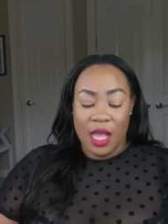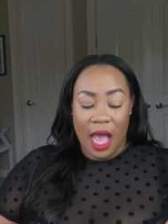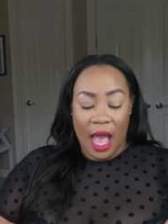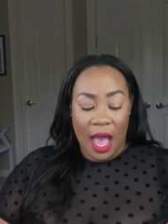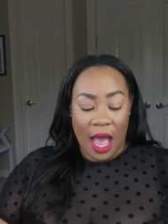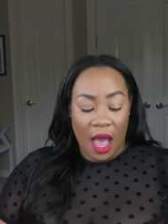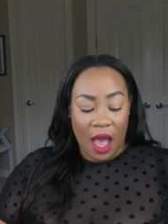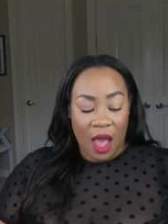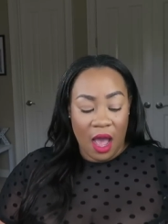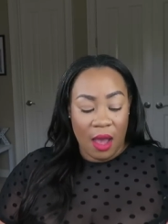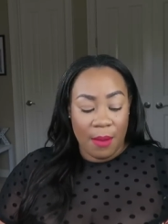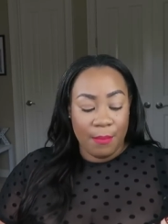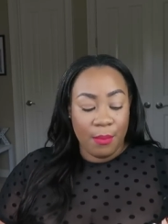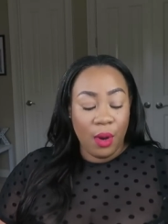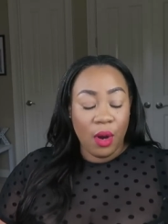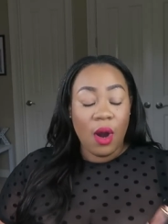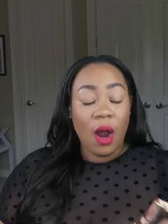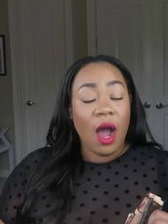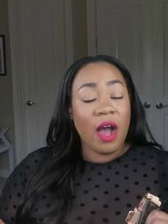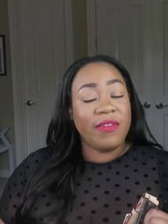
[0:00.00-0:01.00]

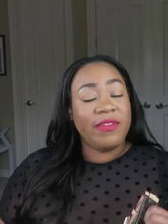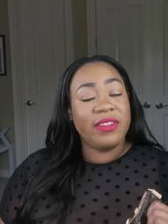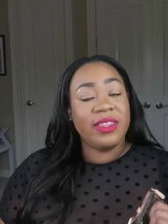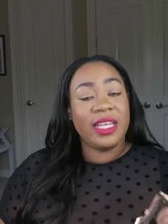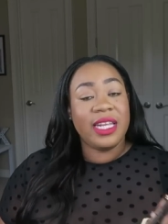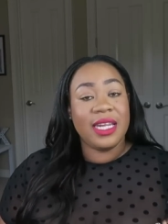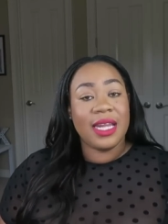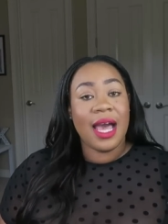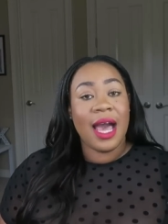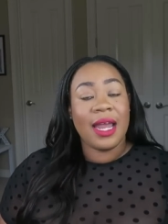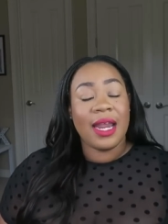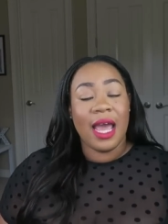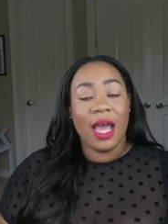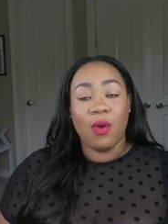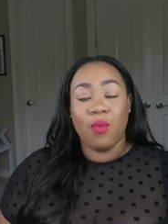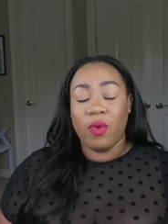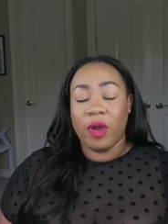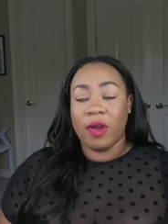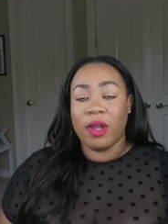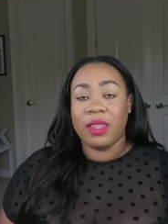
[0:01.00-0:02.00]
More often than not, I
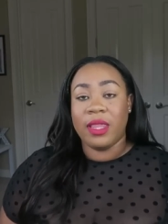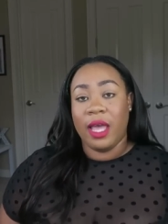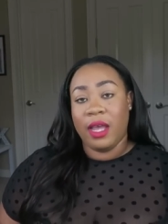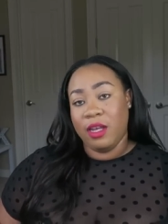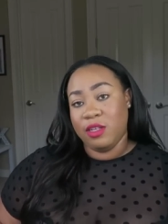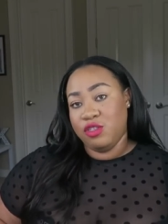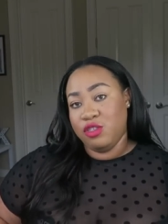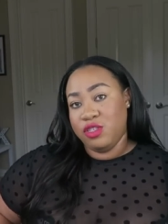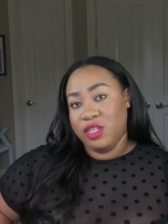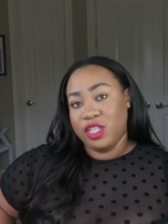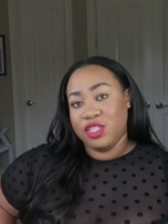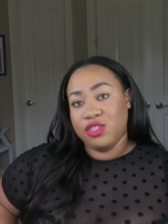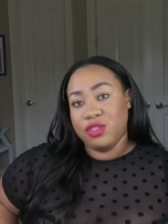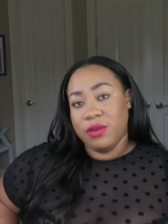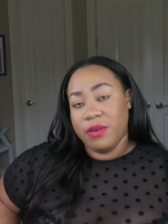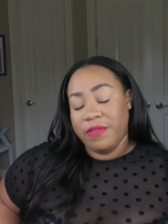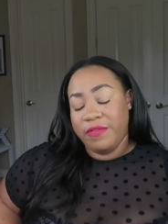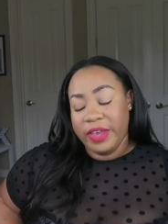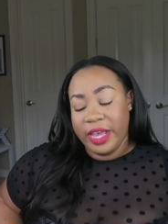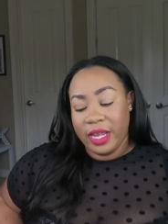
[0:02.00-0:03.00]
wear it like a
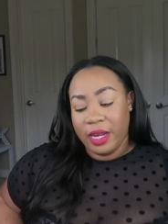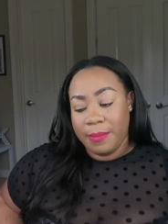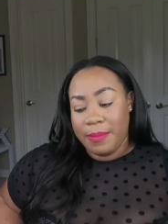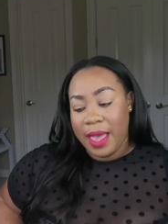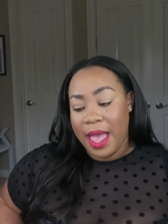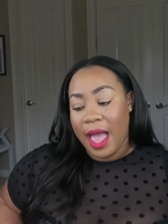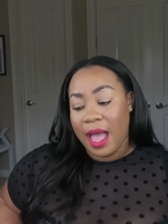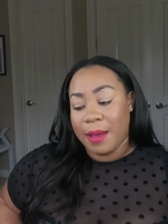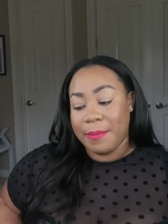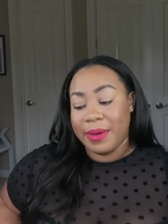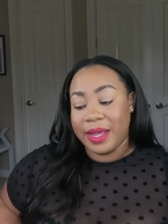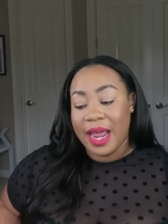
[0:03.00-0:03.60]
traditional fanny pack,